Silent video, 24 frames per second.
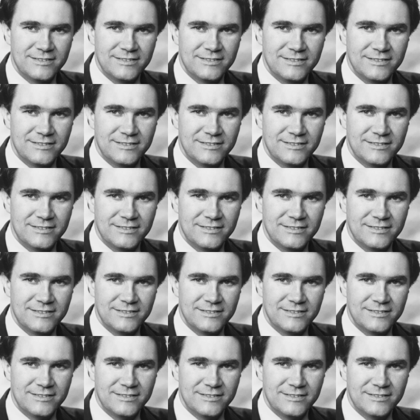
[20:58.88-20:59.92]

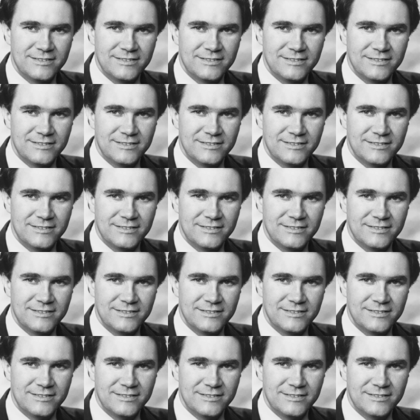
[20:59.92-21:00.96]

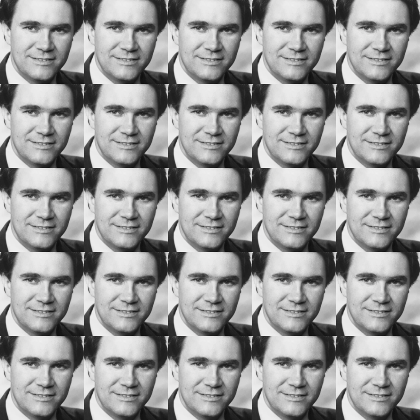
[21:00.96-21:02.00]

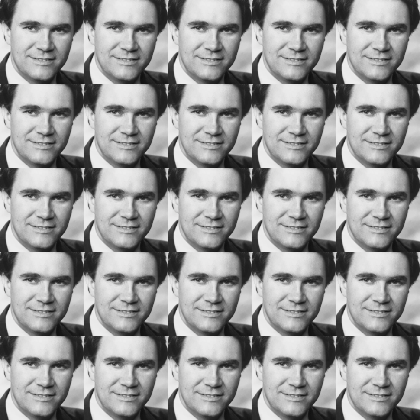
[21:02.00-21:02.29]
This is a still picture; no speech is visible.